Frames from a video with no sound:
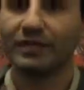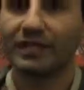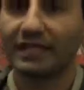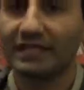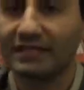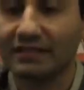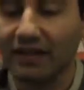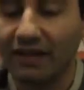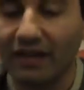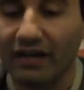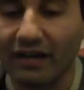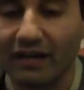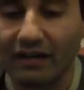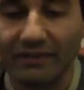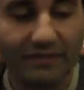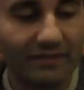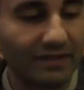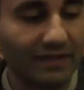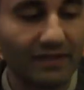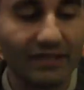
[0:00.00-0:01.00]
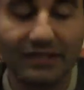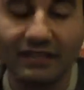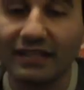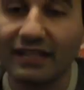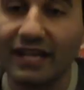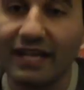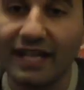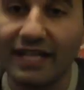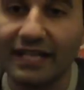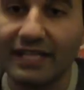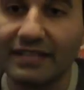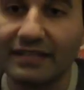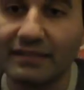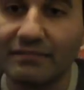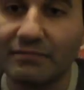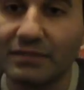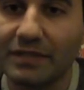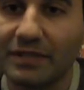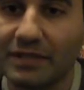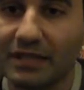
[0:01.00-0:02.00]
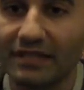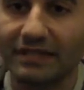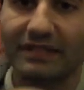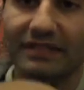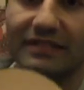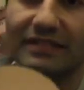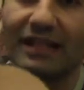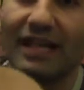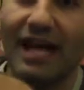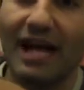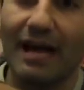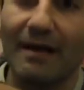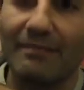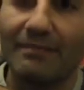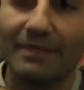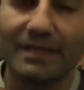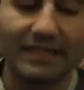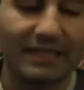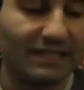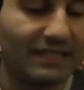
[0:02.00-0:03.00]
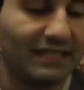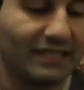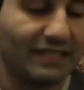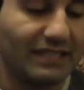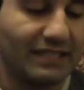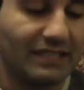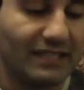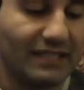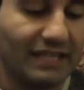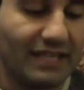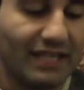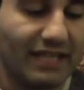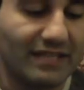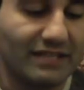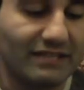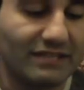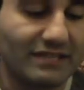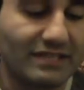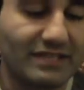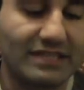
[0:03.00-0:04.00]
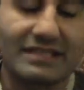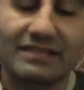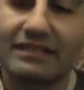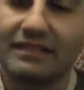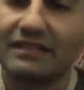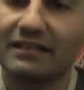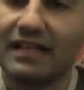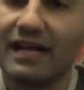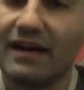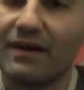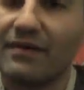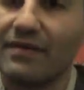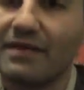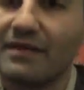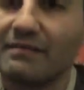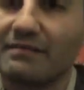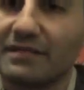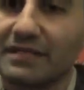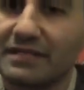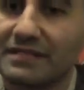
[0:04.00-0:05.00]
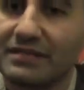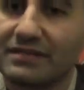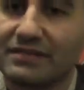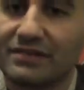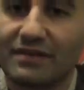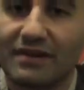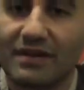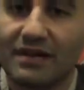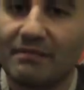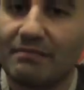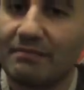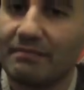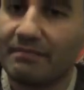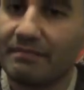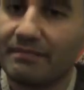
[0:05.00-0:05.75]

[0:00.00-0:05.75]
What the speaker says: a guitar for a client, put it on their lap, and just allow them to strum.